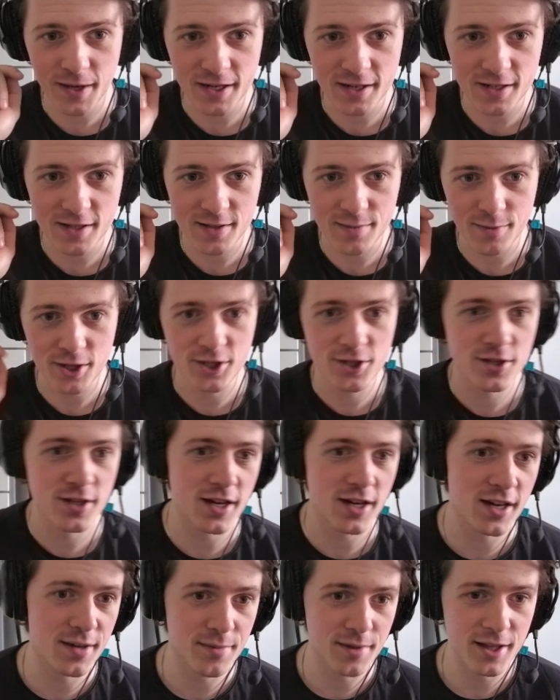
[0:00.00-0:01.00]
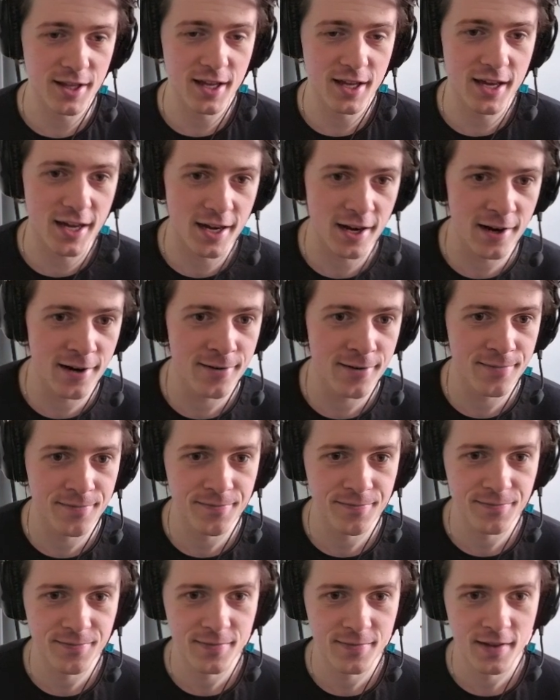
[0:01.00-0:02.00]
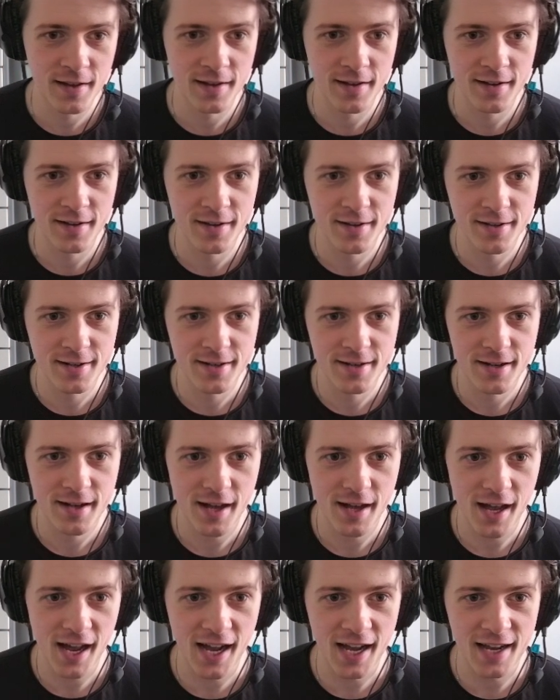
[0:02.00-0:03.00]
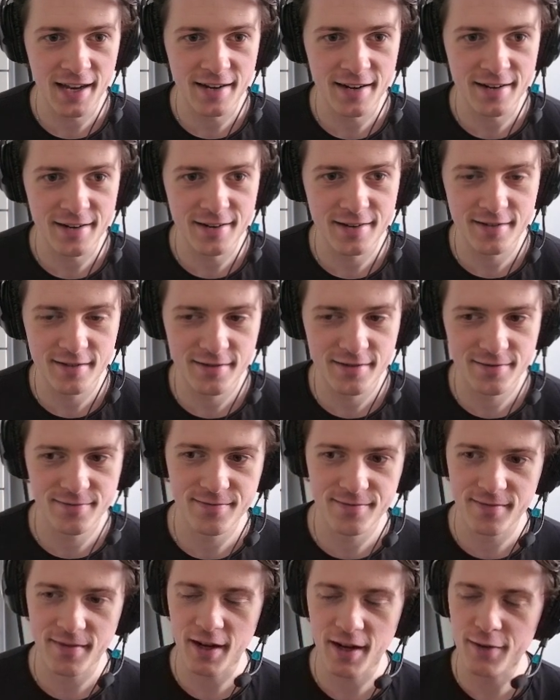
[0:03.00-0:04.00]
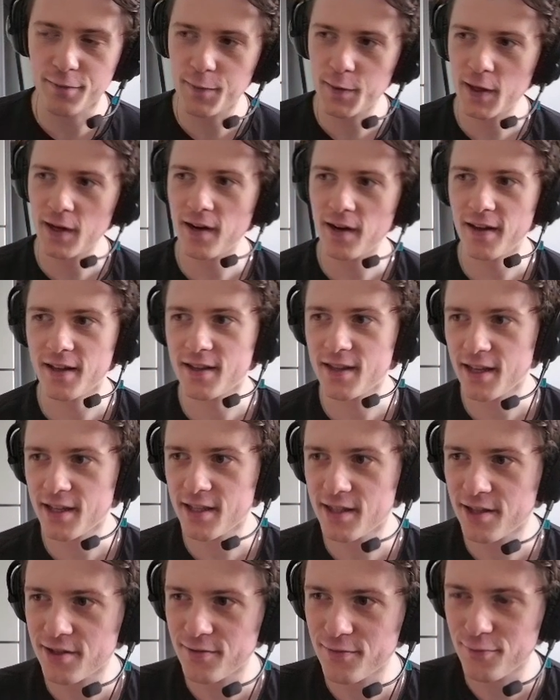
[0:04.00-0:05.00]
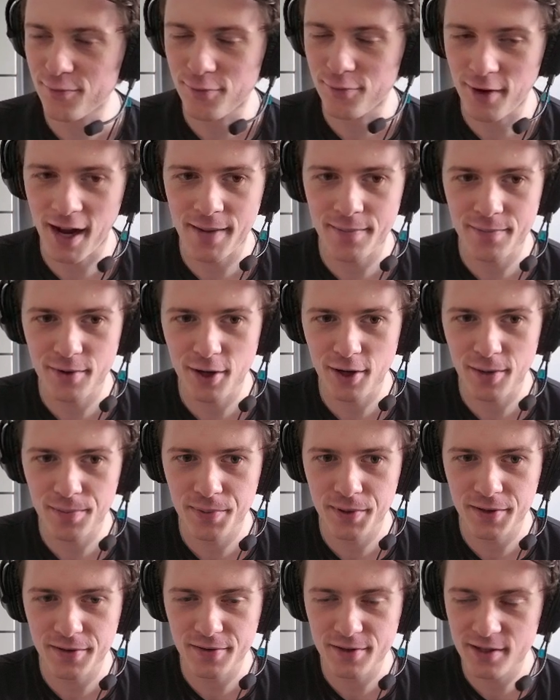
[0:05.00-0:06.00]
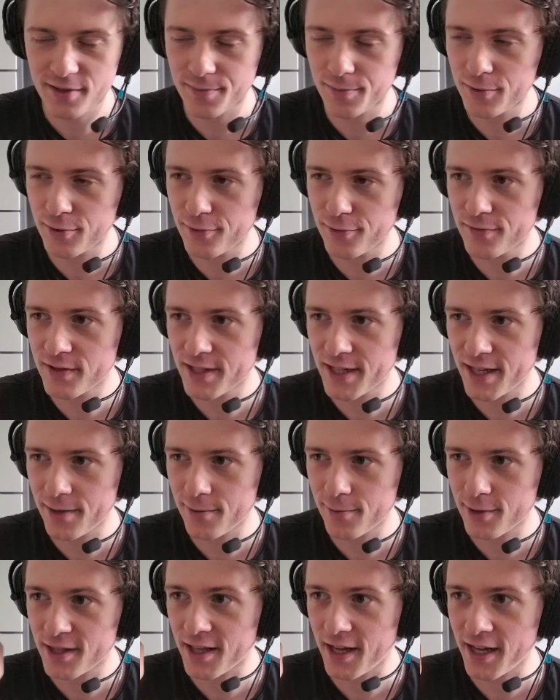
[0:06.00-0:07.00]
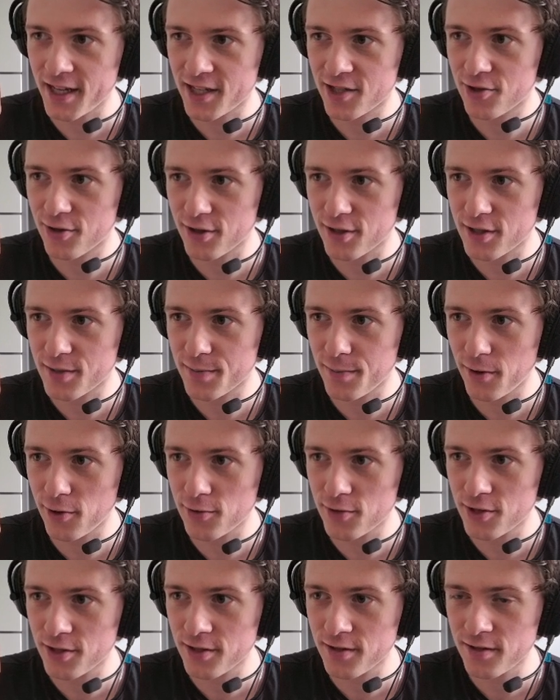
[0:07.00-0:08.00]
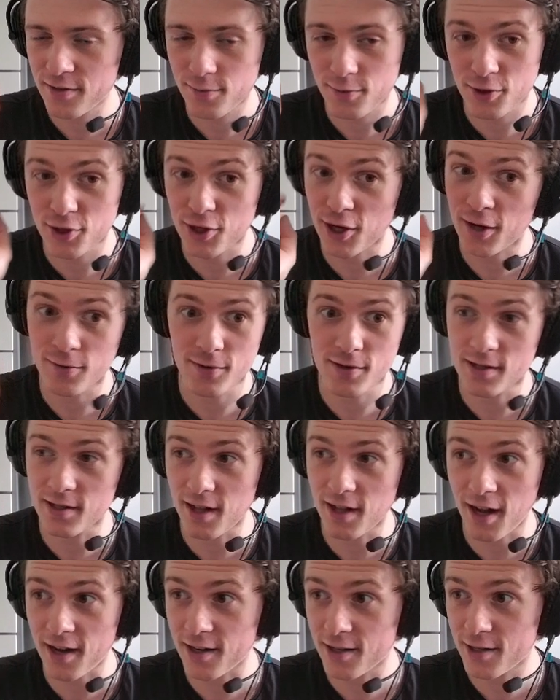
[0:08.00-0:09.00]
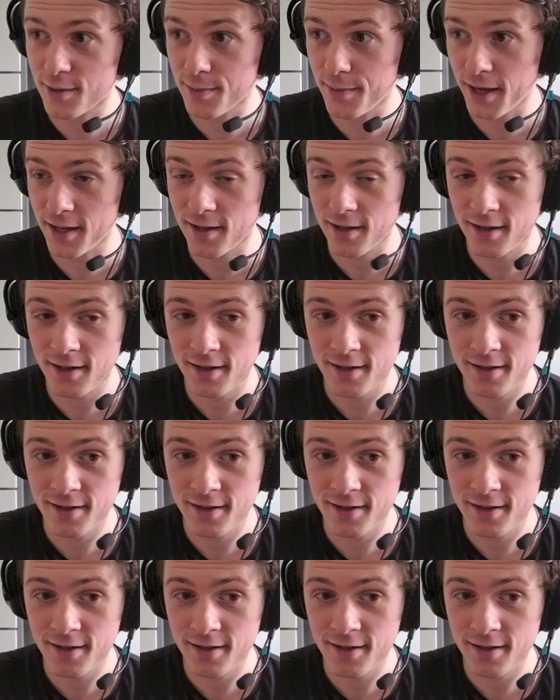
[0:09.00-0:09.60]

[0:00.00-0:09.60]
as much time in the air, and I feel like they ramped up its moveset with extra explosions, which I was not expecting.